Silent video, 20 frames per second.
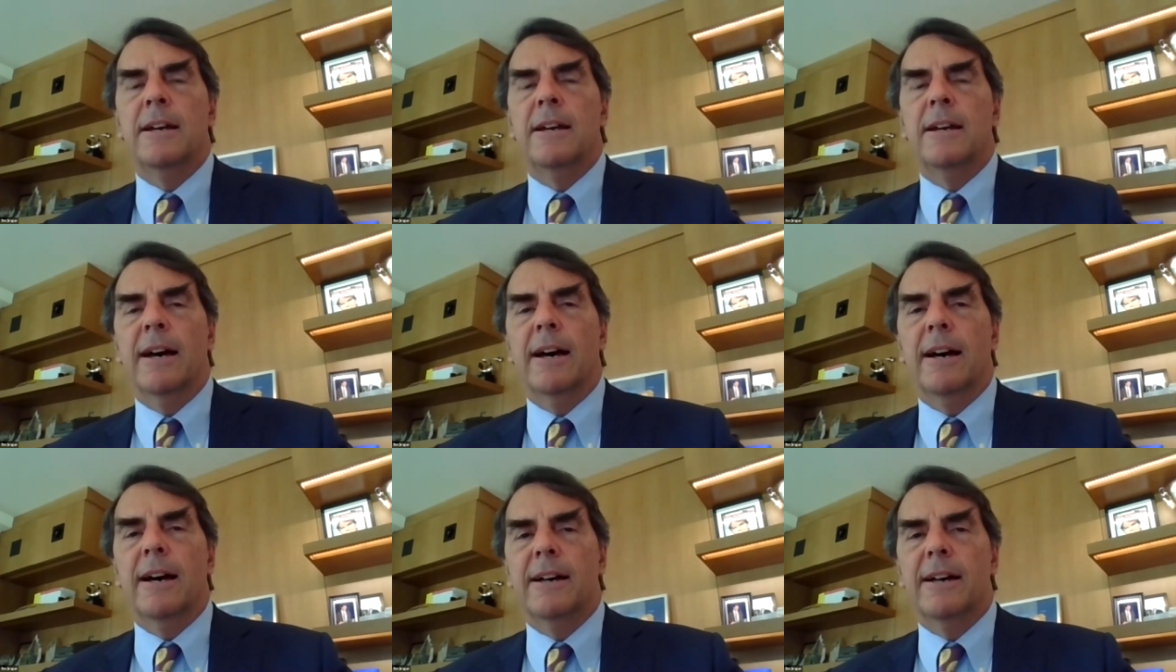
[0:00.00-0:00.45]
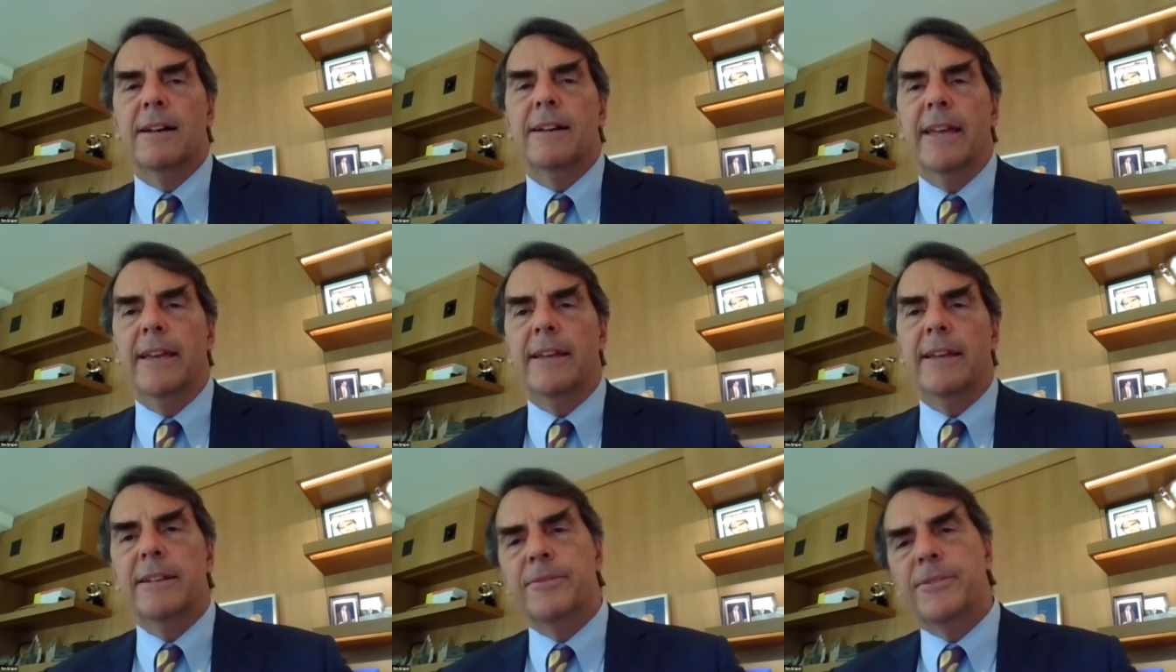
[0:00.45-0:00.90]

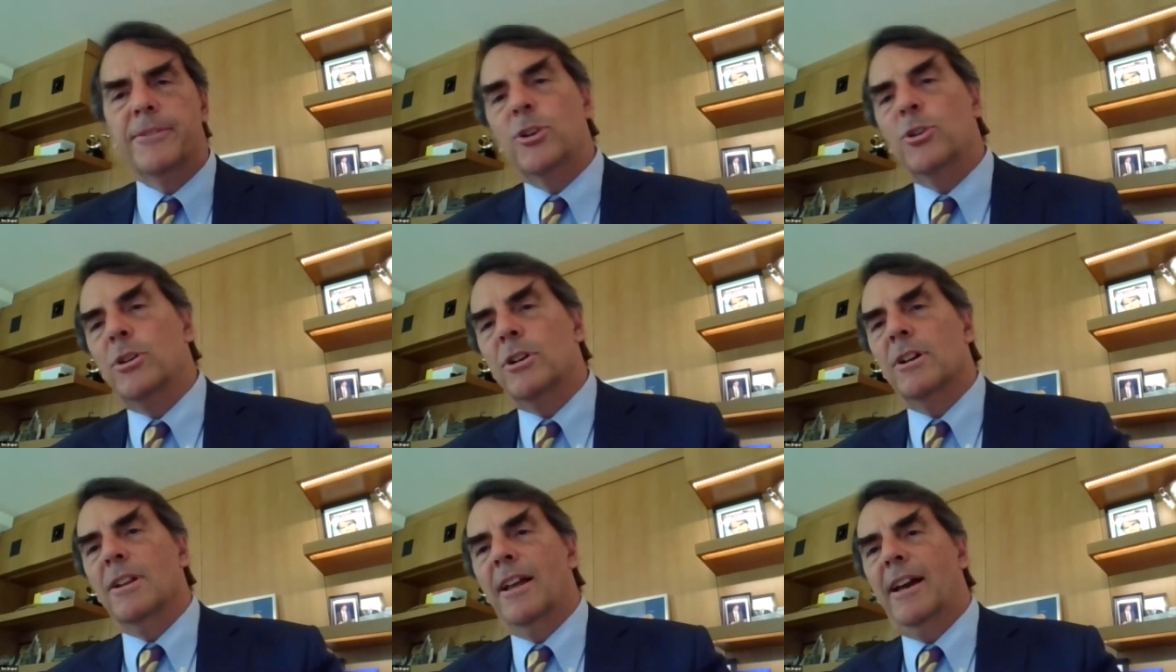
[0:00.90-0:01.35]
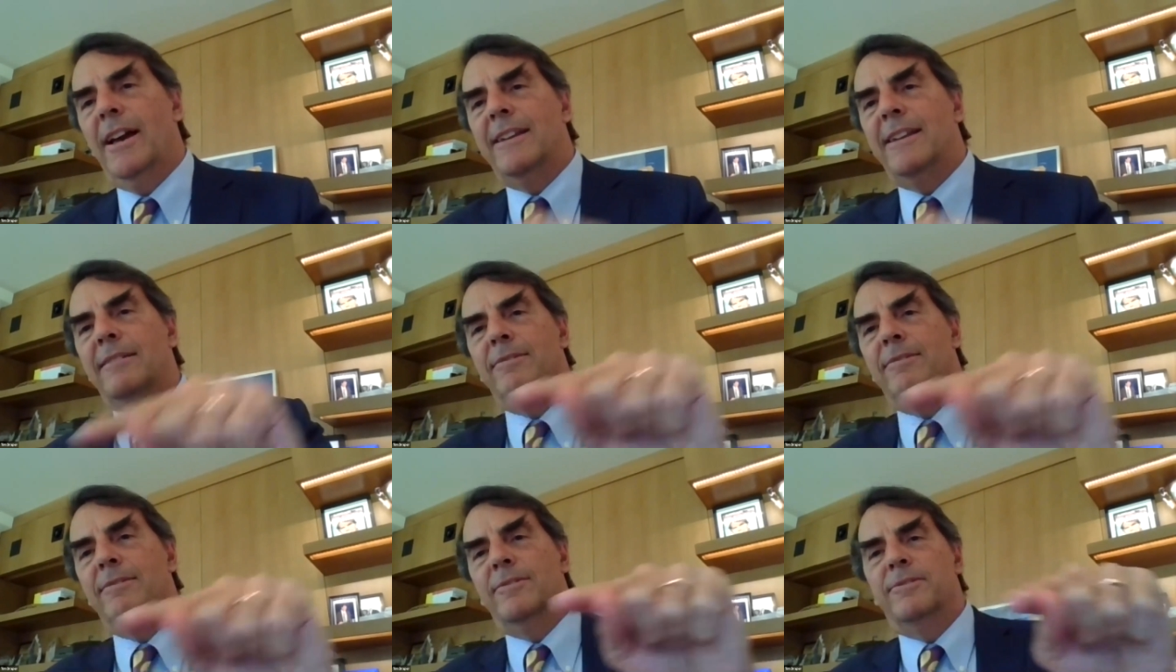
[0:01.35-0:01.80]
And if Google
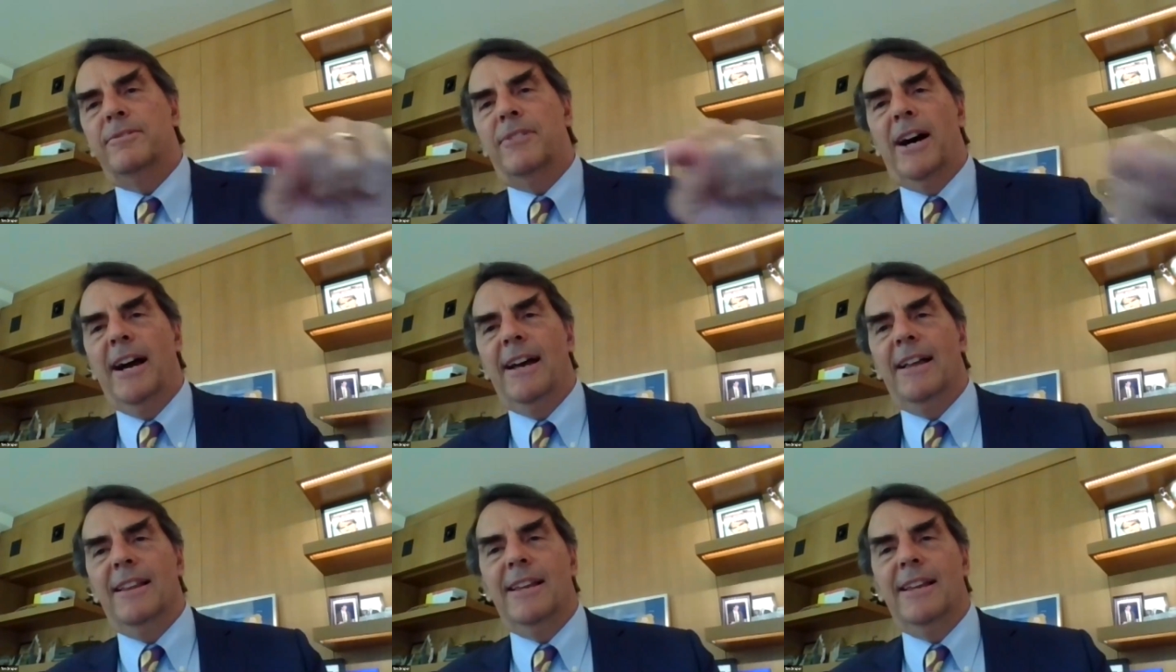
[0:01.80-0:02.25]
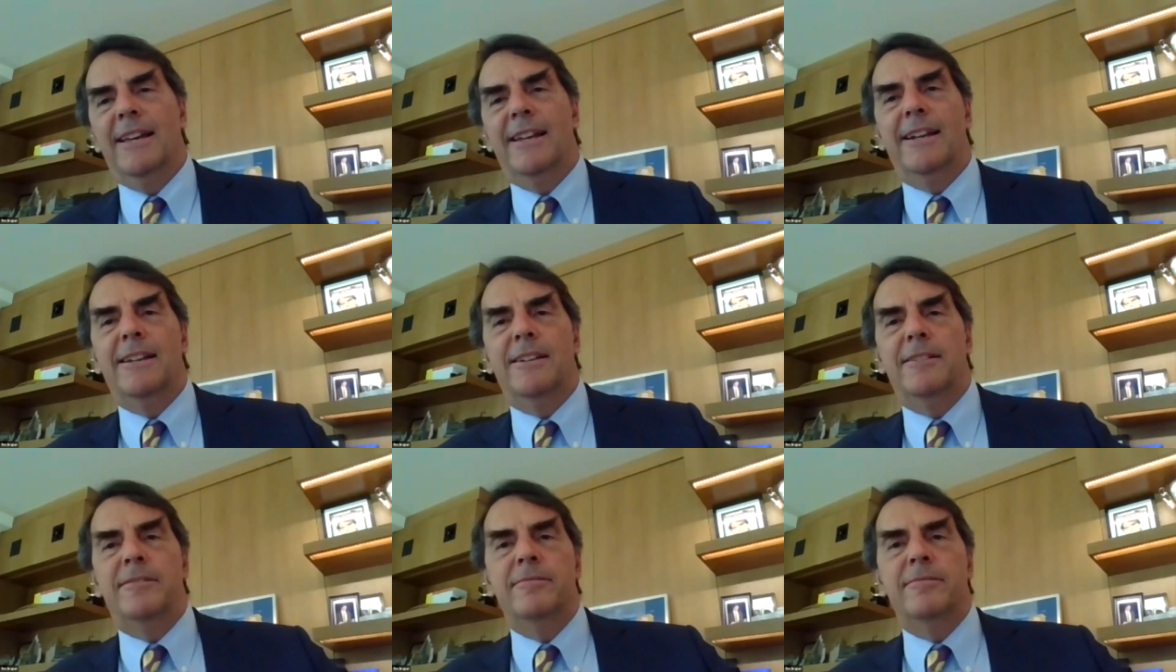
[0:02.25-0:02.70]
hadn't
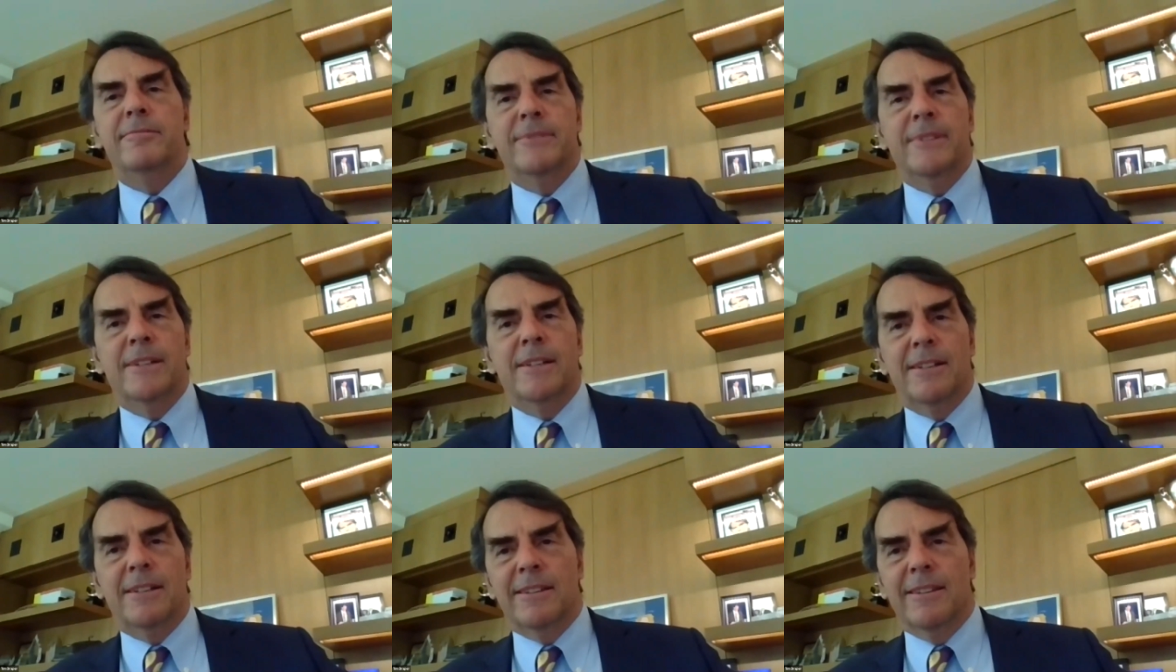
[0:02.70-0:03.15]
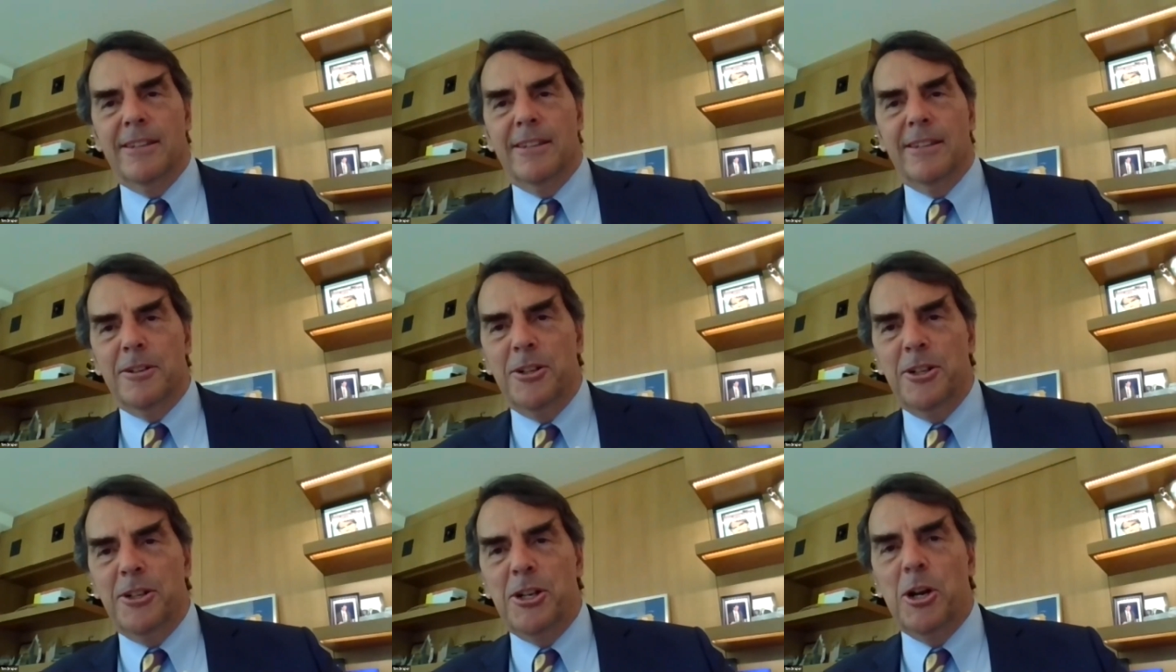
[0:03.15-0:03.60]
violated
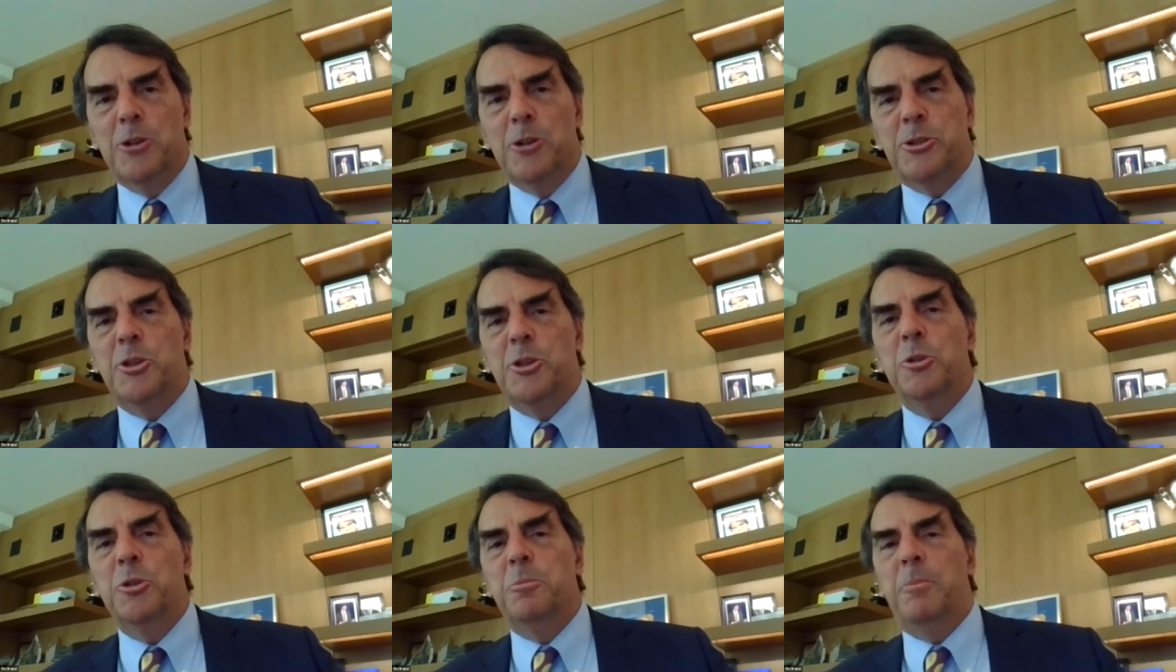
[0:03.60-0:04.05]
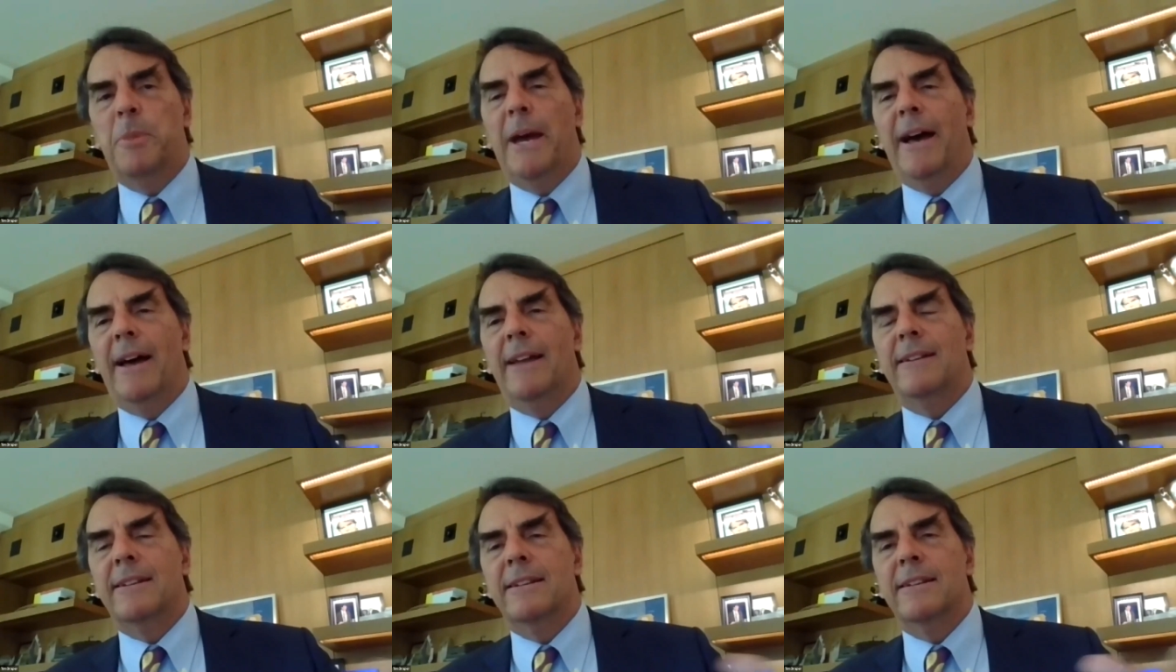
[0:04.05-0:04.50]
the go-to
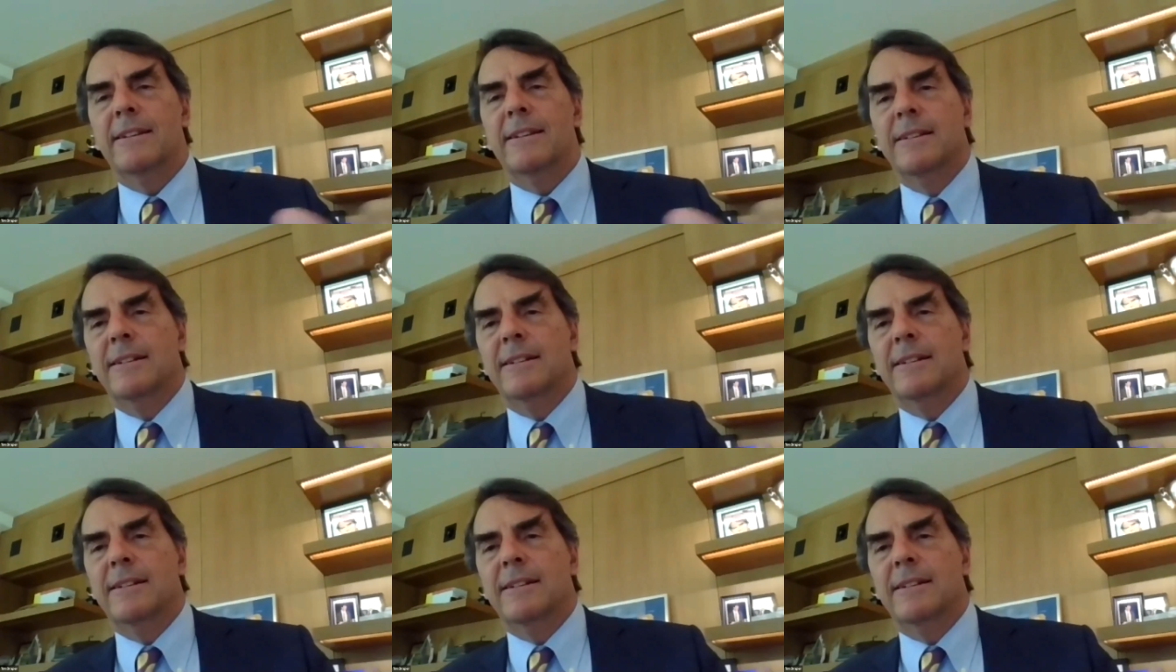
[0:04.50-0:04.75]
patent,